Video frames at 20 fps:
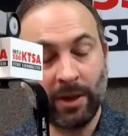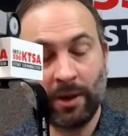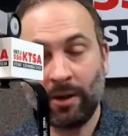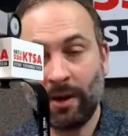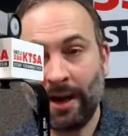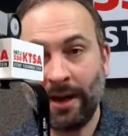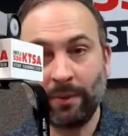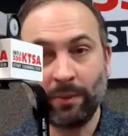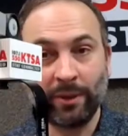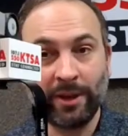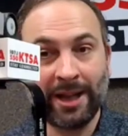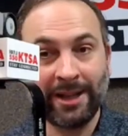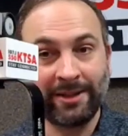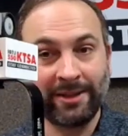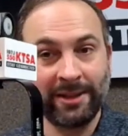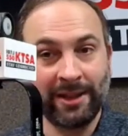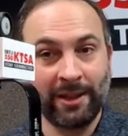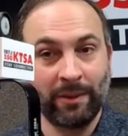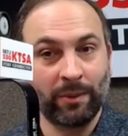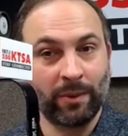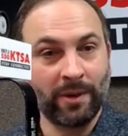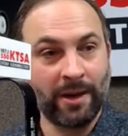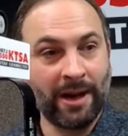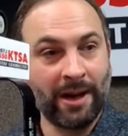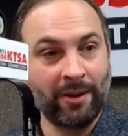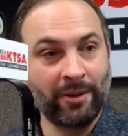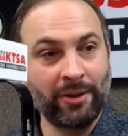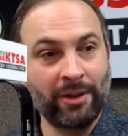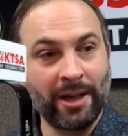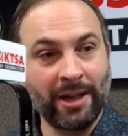All right, well, that's it. We're
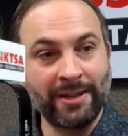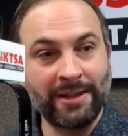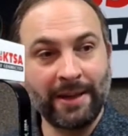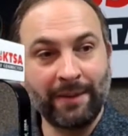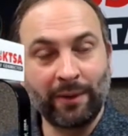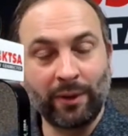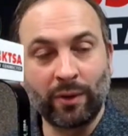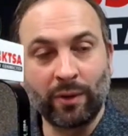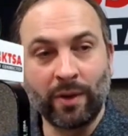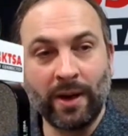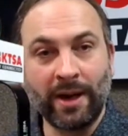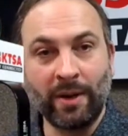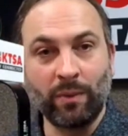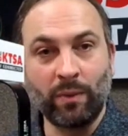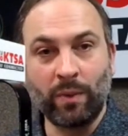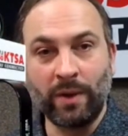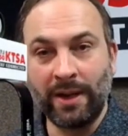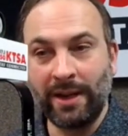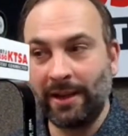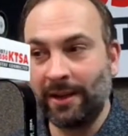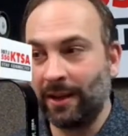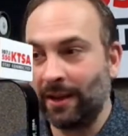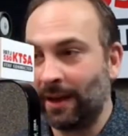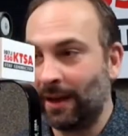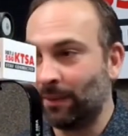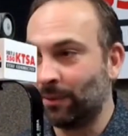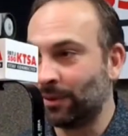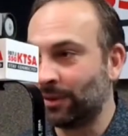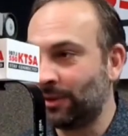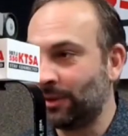out. You guys have a great week,
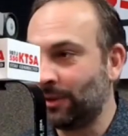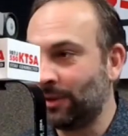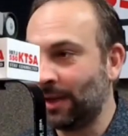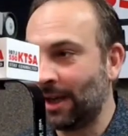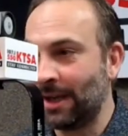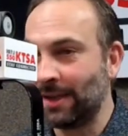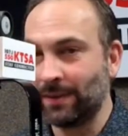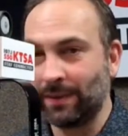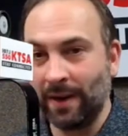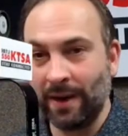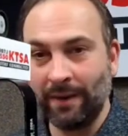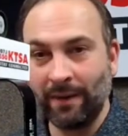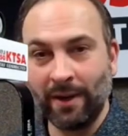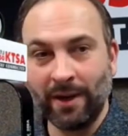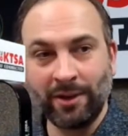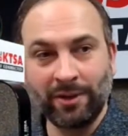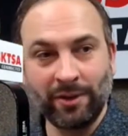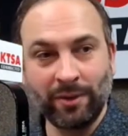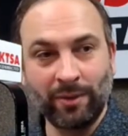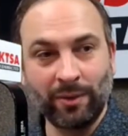and we'll see you guys very, very soon.